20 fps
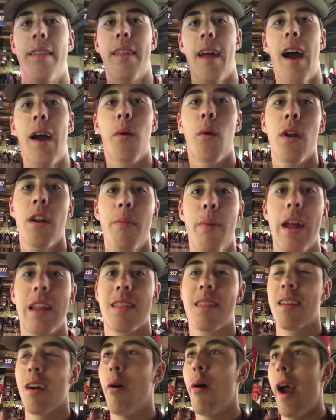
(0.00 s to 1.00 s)
I would have
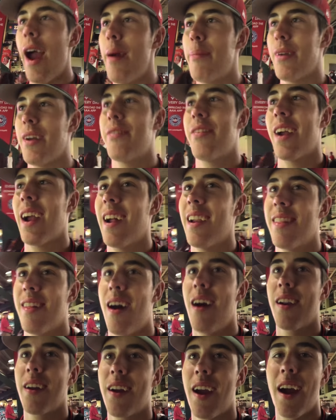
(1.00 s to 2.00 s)
been so happy if I got his
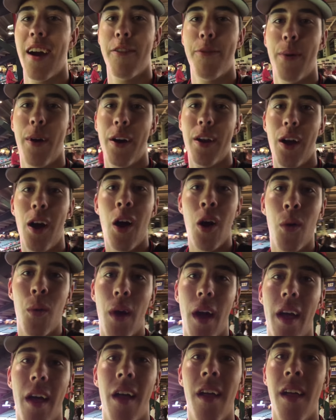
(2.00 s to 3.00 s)
autograph, but oh
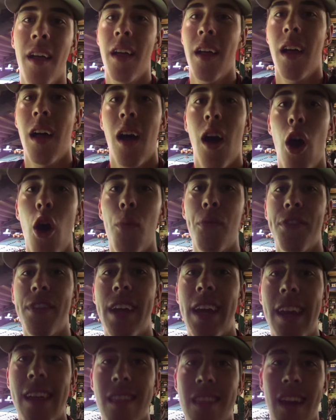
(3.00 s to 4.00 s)
well.
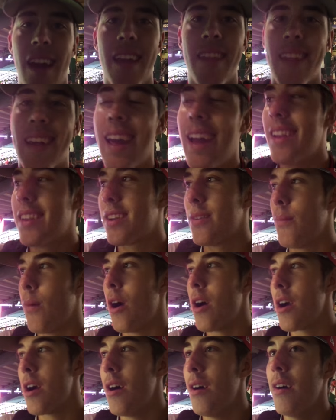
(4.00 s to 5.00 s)
Hopefully he signs again
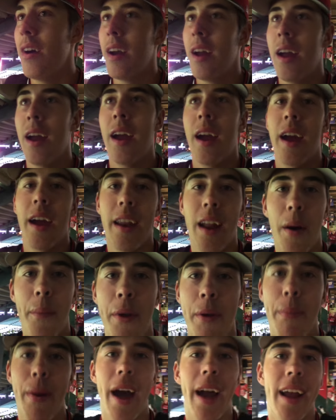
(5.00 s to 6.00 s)
tomorrow, and I'll
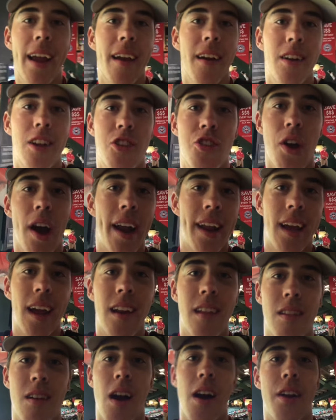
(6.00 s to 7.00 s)
be back here to try to
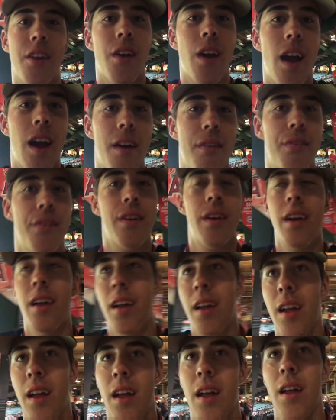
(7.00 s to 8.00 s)
get his autograph.
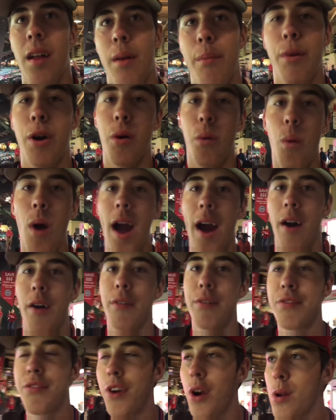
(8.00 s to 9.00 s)
But
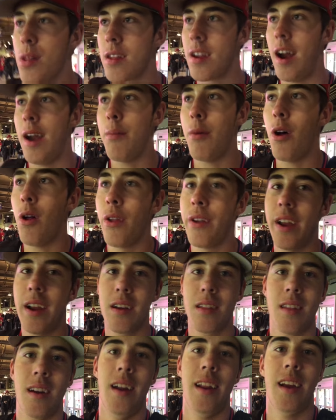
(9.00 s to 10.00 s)
wow, first time all
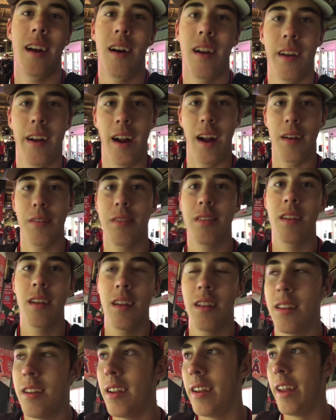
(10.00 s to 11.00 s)
year signing
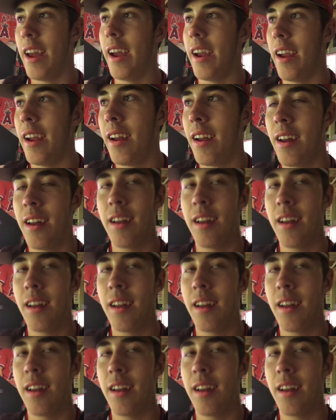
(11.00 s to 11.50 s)
autographs today.